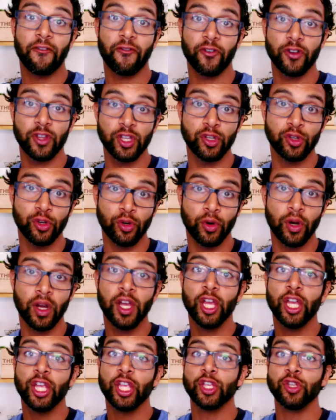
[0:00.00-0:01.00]
out for you.
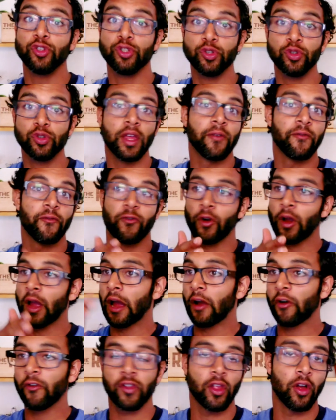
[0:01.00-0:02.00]
You do them for
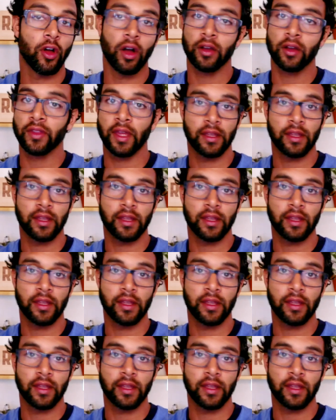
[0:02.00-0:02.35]
however long